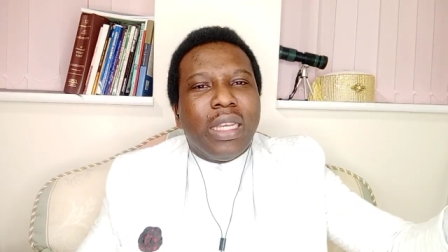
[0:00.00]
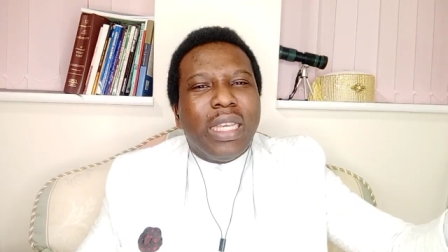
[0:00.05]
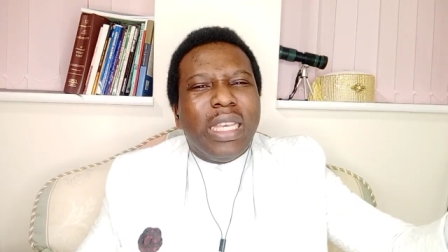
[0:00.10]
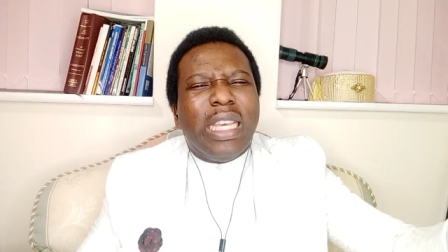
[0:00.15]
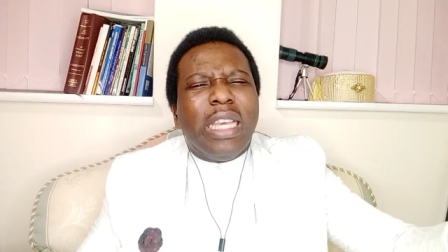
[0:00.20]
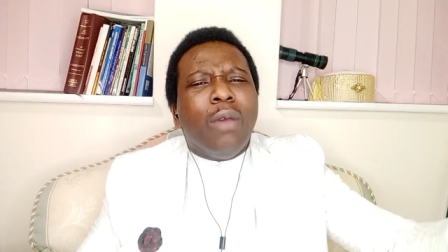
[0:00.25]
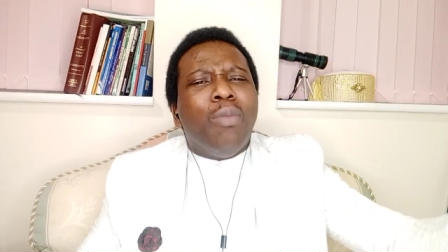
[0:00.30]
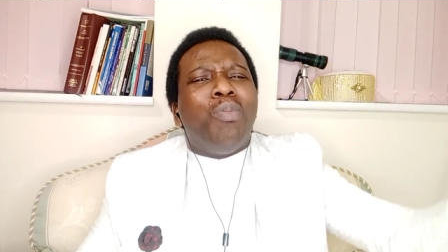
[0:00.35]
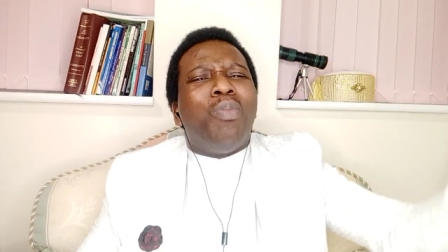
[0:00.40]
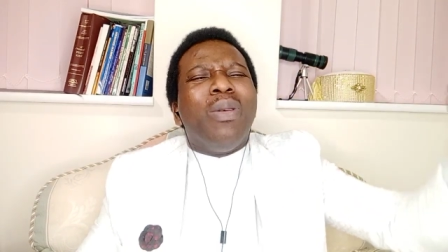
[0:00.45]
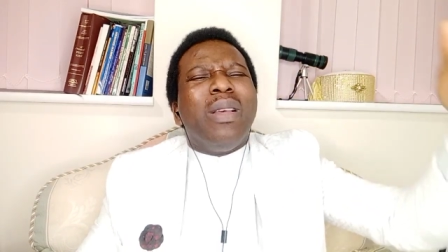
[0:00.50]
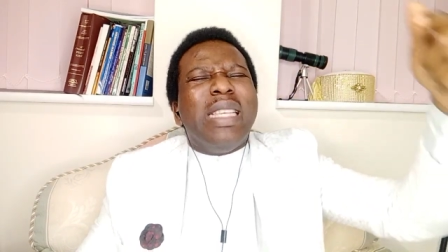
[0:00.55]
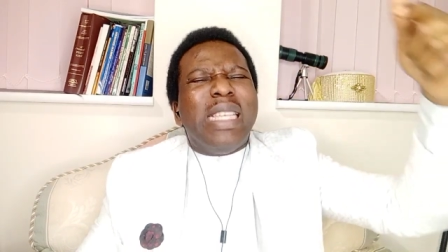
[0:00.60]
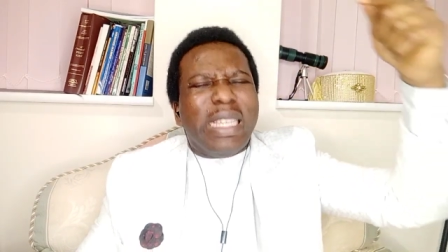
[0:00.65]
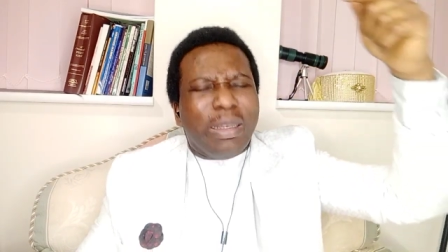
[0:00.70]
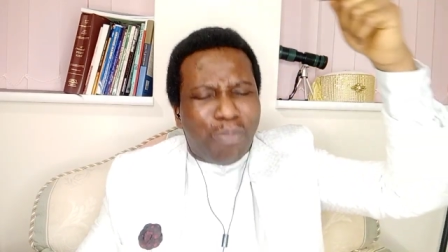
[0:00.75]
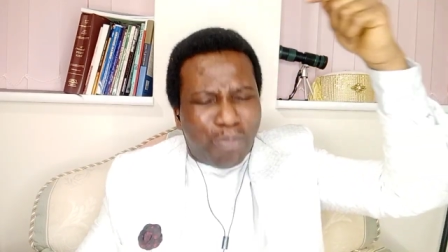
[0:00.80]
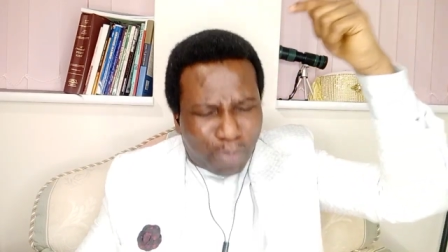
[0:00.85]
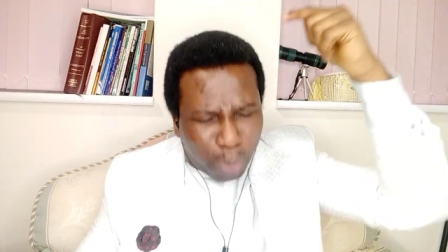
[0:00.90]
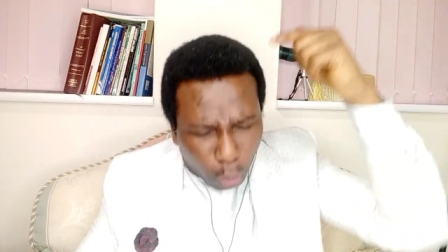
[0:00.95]
he,
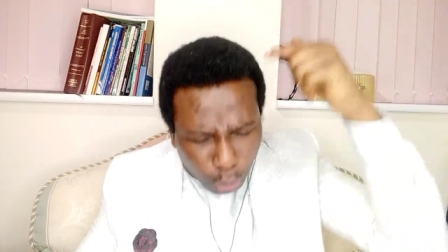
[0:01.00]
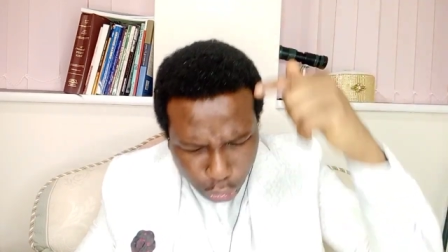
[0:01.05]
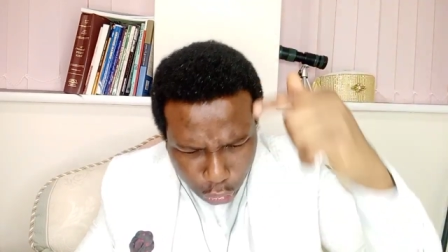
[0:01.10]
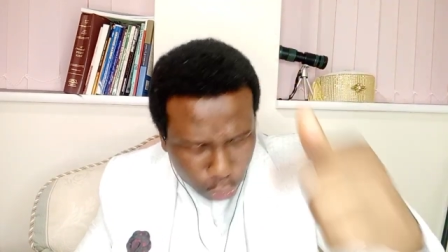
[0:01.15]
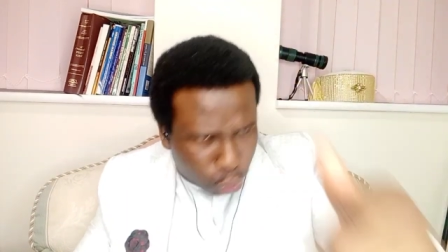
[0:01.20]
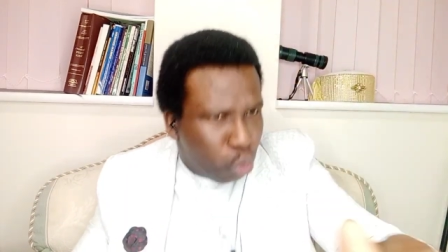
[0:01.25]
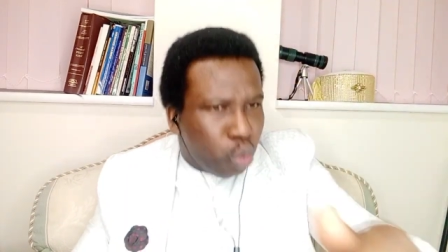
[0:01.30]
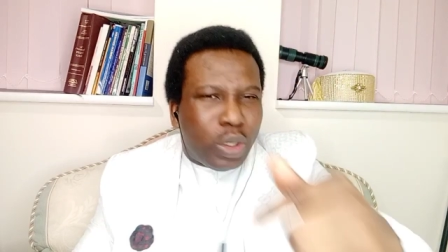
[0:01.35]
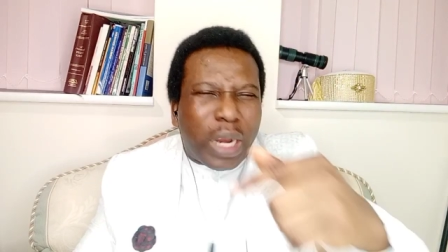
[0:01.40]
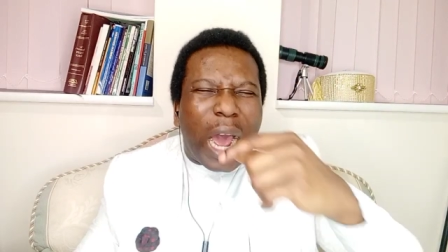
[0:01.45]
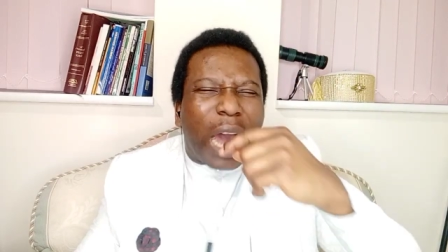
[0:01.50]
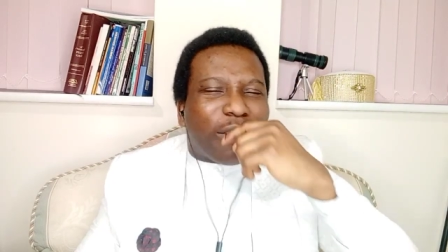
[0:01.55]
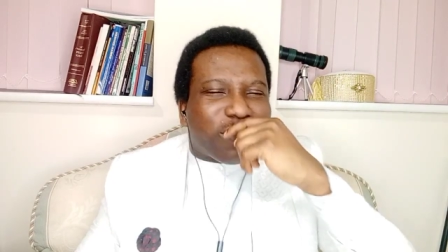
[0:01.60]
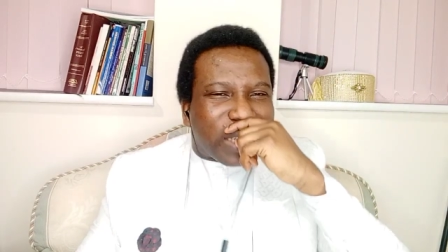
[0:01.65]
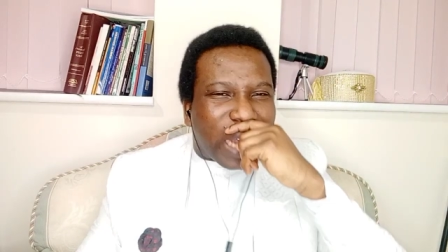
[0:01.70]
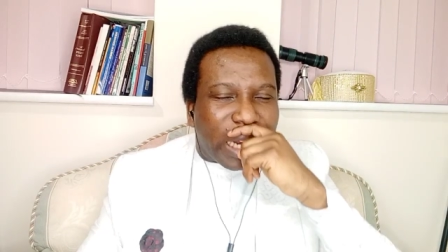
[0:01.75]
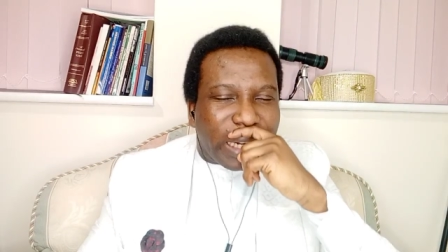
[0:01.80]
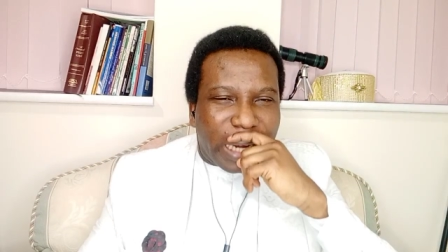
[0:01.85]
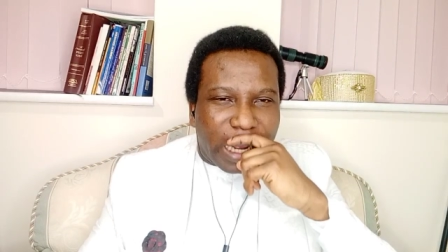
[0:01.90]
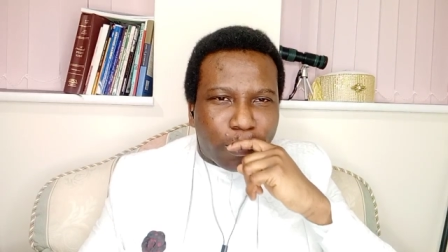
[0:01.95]
he, pursued
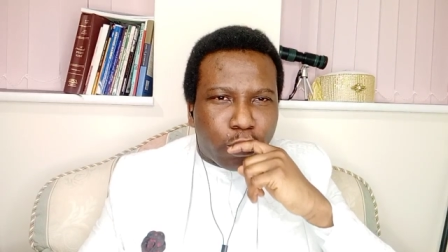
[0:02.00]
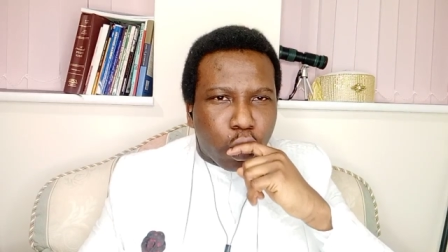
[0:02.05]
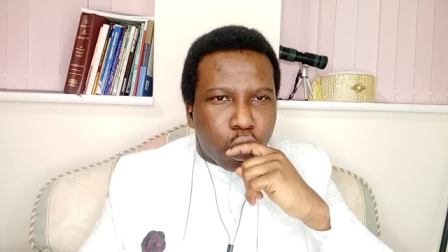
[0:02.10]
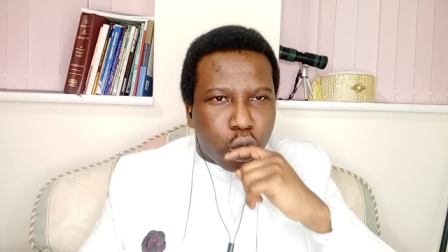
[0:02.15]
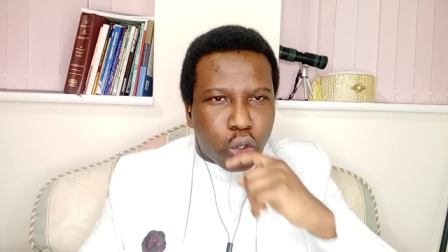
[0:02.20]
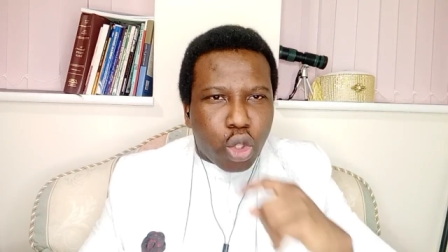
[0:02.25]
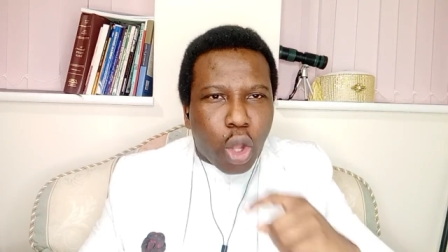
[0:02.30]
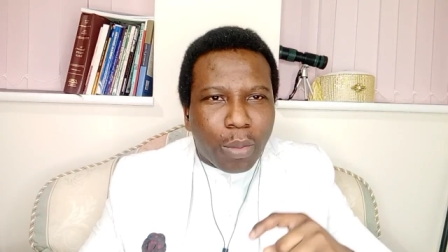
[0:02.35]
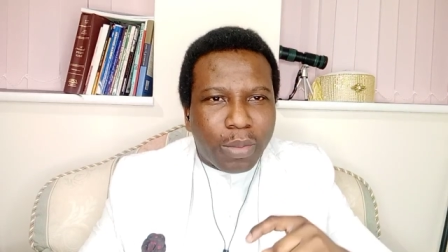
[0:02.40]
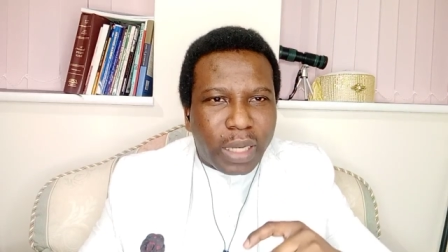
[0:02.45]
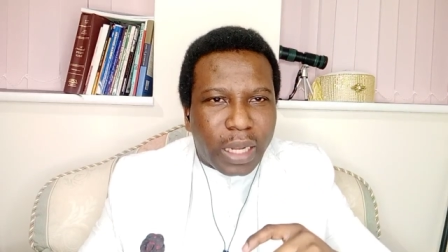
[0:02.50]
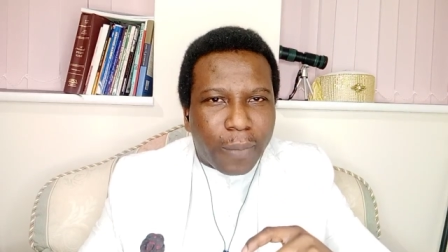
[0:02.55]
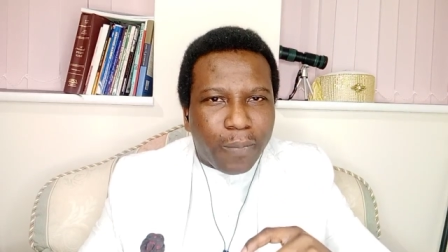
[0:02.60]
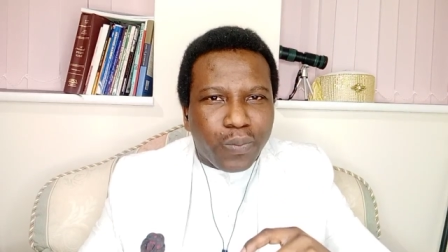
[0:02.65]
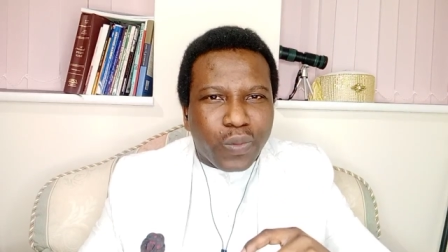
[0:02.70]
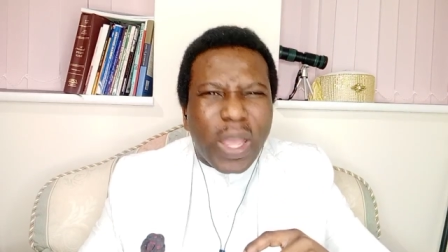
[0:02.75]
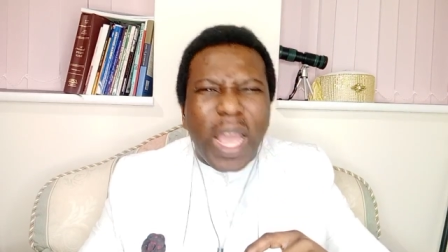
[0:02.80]
after them to stop them.